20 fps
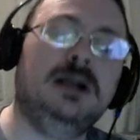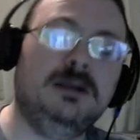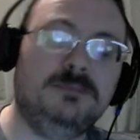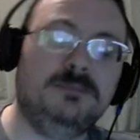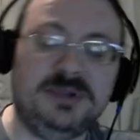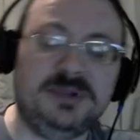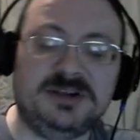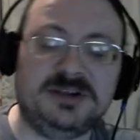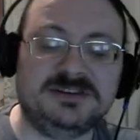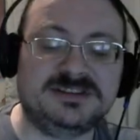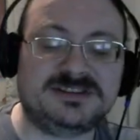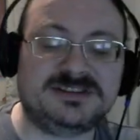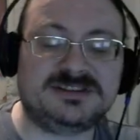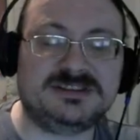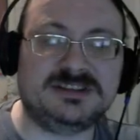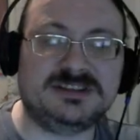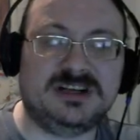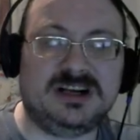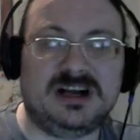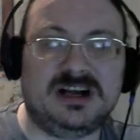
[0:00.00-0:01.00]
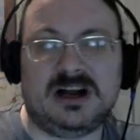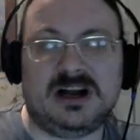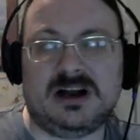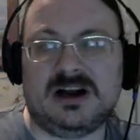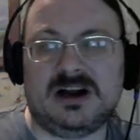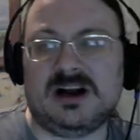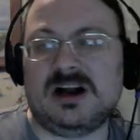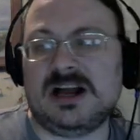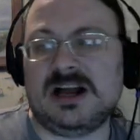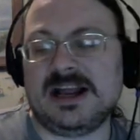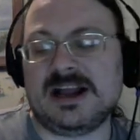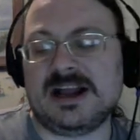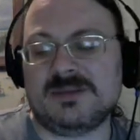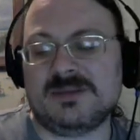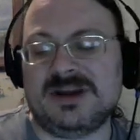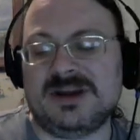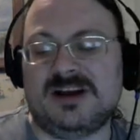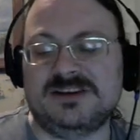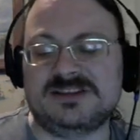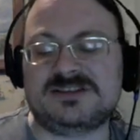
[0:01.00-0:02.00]
Because, I gotta be
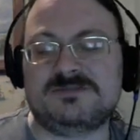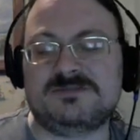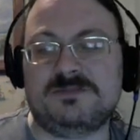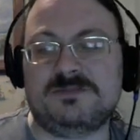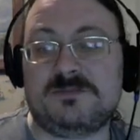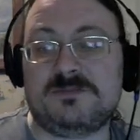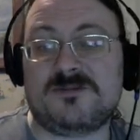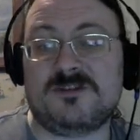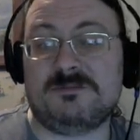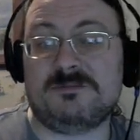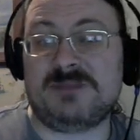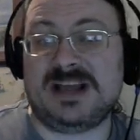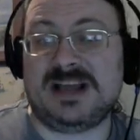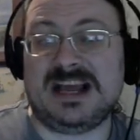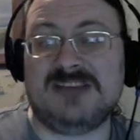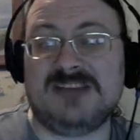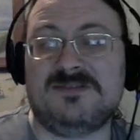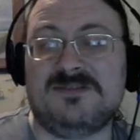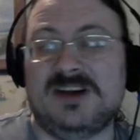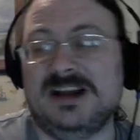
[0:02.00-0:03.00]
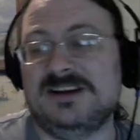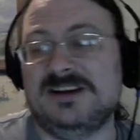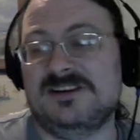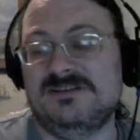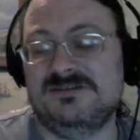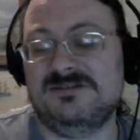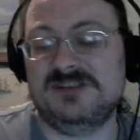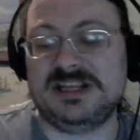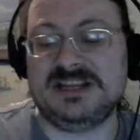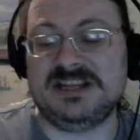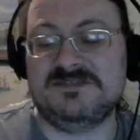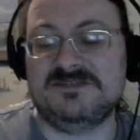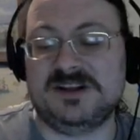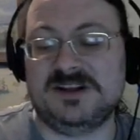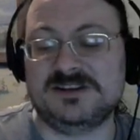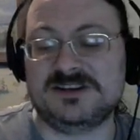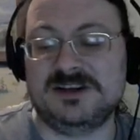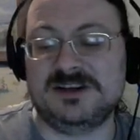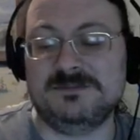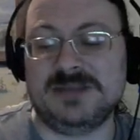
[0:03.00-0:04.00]
honest, for Pathfinder, it really
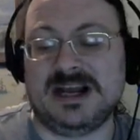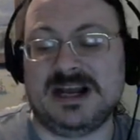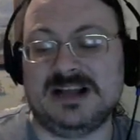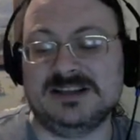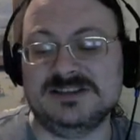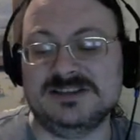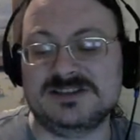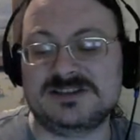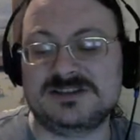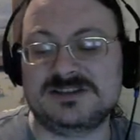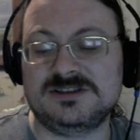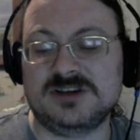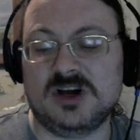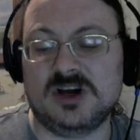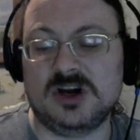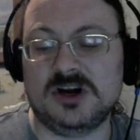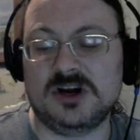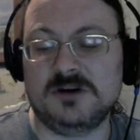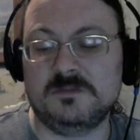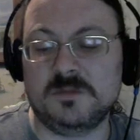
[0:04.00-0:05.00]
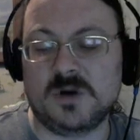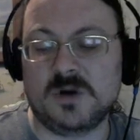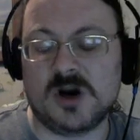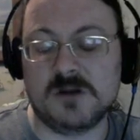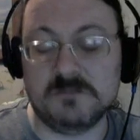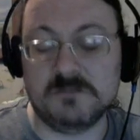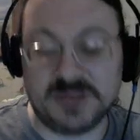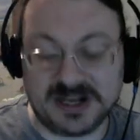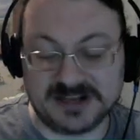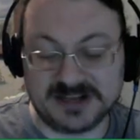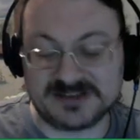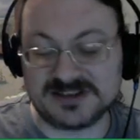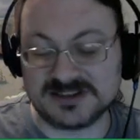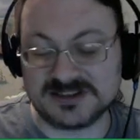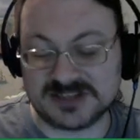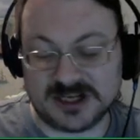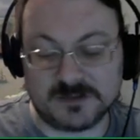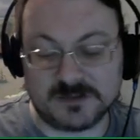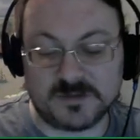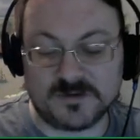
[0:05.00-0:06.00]
felt unbalanced. Our biggest
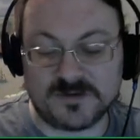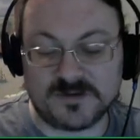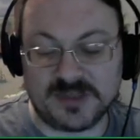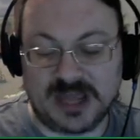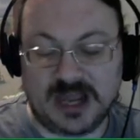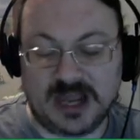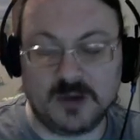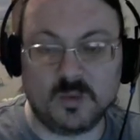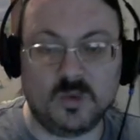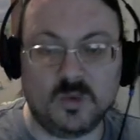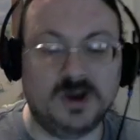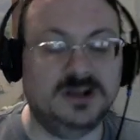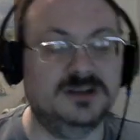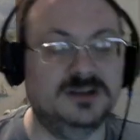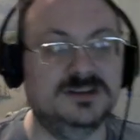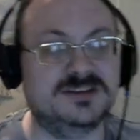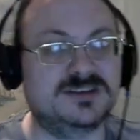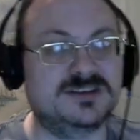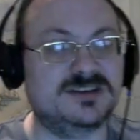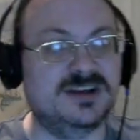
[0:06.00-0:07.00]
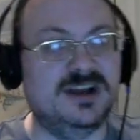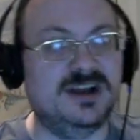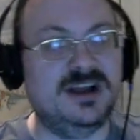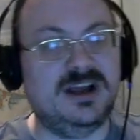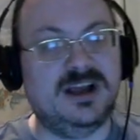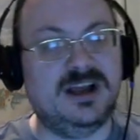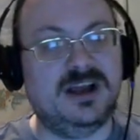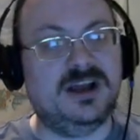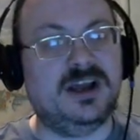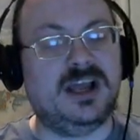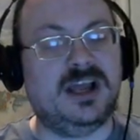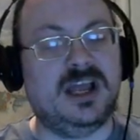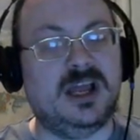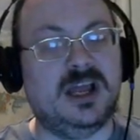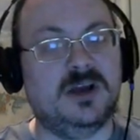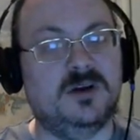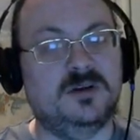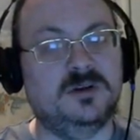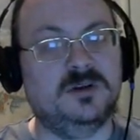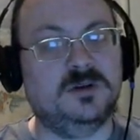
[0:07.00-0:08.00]
example for that was,
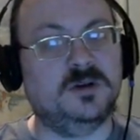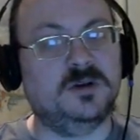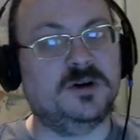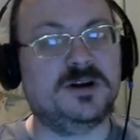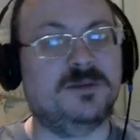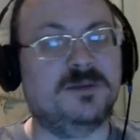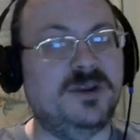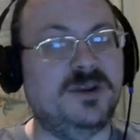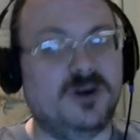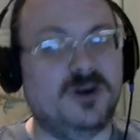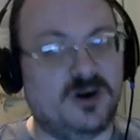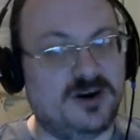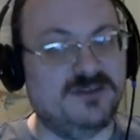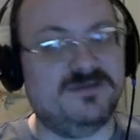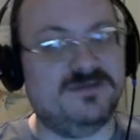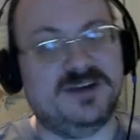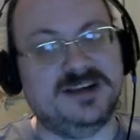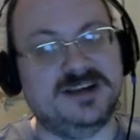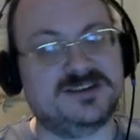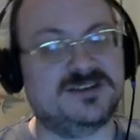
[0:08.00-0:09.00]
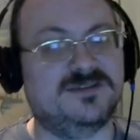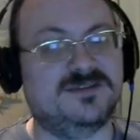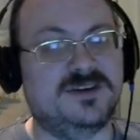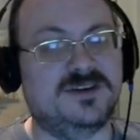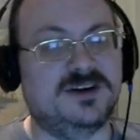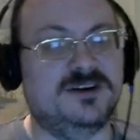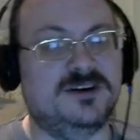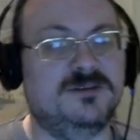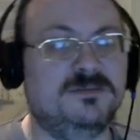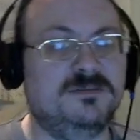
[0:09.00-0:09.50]
look up the Artificer for